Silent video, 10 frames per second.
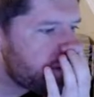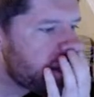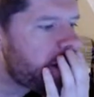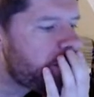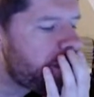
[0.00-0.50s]

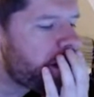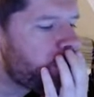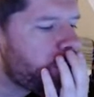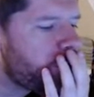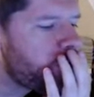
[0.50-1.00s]
Yeah,
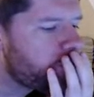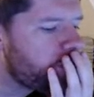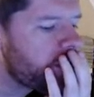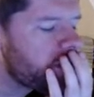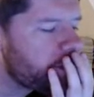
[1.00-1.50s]
Metamorpho's
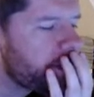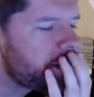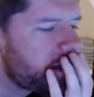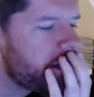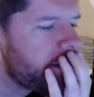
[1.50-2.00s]
book is about
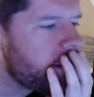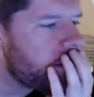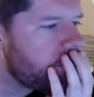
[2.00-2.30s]
to end though.